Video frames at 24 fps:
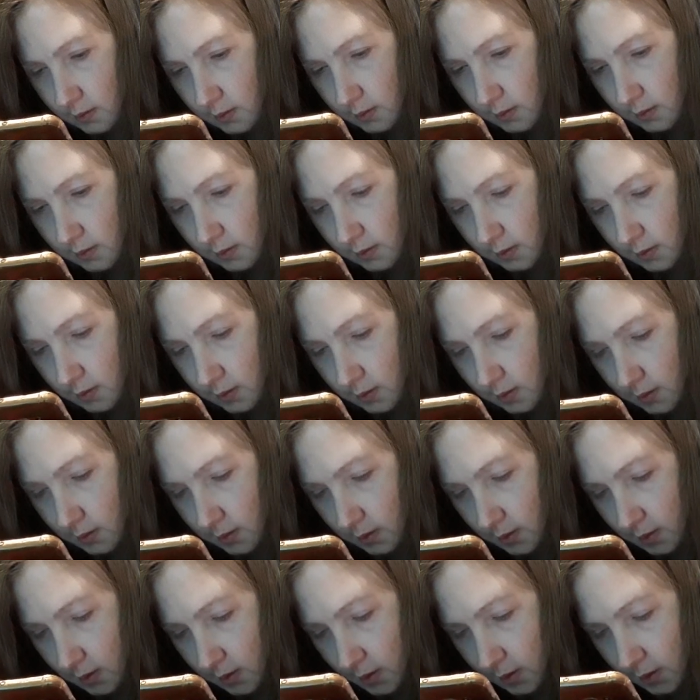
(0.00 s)

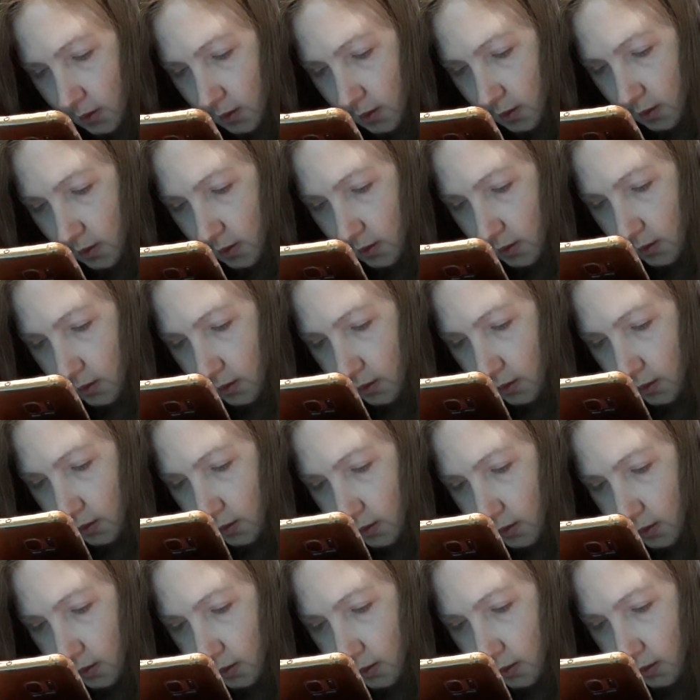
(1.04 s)

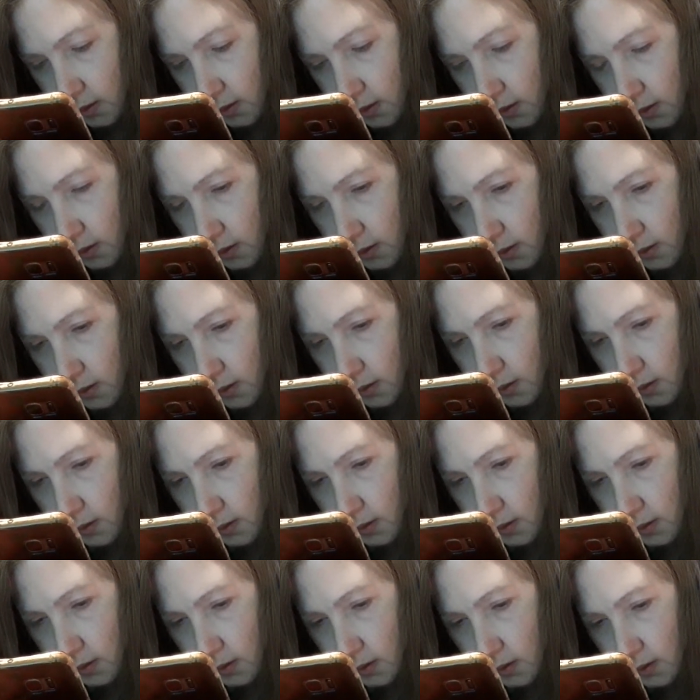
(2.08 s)

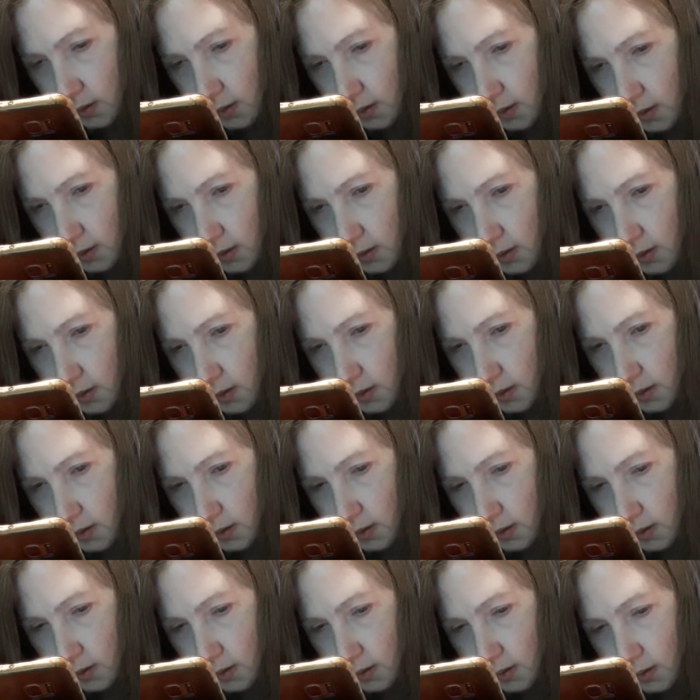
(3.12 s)

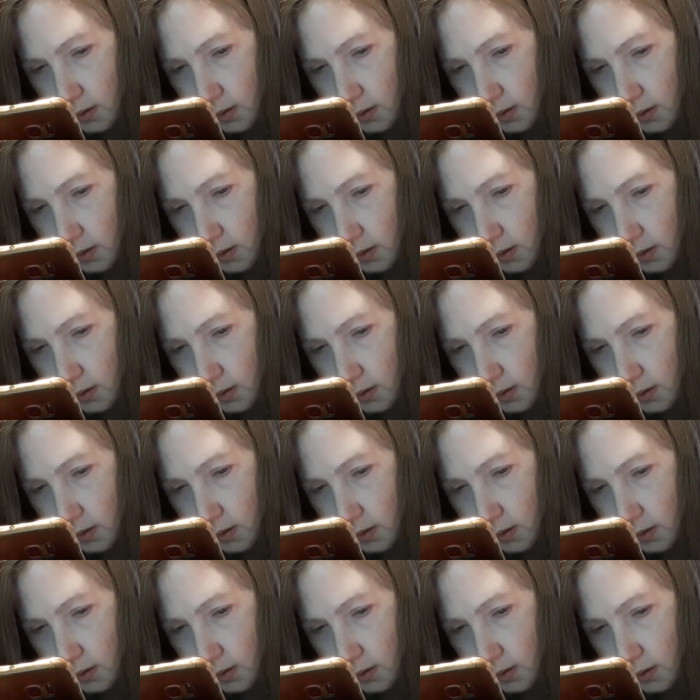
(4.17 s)
Nobody speaks.